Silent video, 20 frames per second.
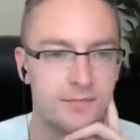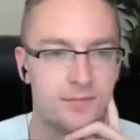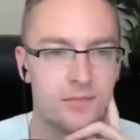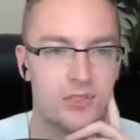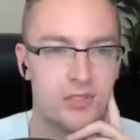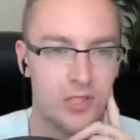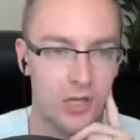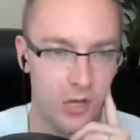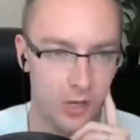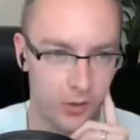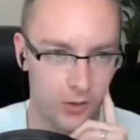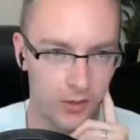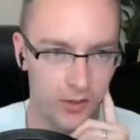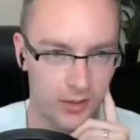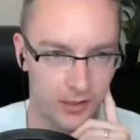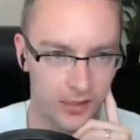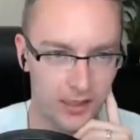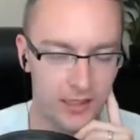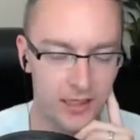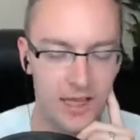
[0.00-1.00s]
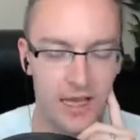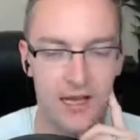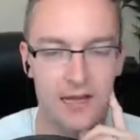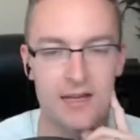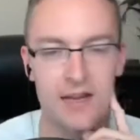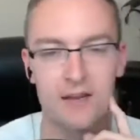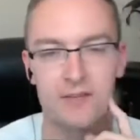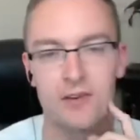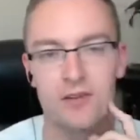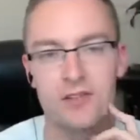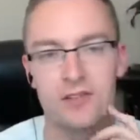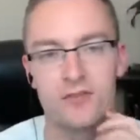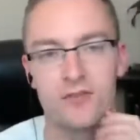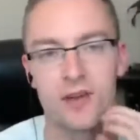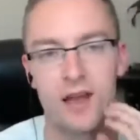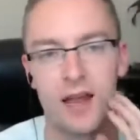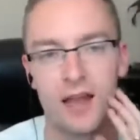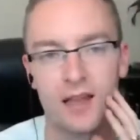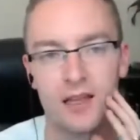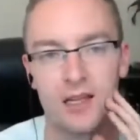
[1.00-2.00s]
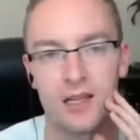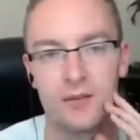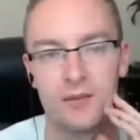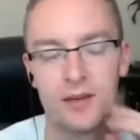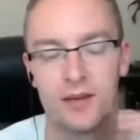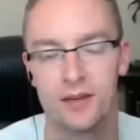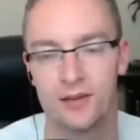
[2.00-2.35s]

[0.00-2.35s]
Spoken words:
So got to diversify a little bit,